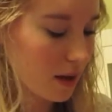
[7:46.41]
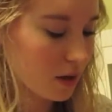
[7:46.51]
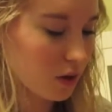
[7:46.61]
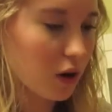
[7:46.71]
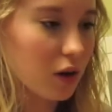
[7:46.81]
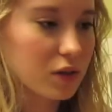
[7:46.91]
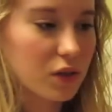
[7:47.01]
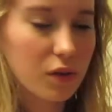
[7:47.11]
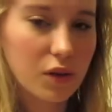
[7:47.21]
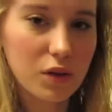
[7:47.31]
You can
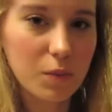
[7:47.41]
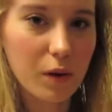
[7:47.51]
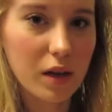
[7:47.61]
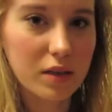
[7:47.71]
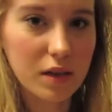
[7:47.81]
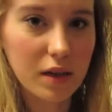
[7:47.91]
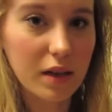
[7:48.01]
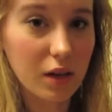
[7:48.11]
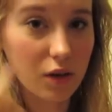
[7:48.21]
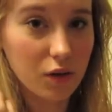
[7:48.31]
also use bronzer
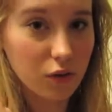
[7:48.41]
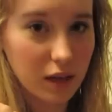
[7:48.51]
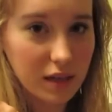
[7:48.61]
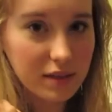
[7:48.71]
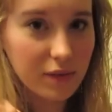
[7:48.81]
in your crease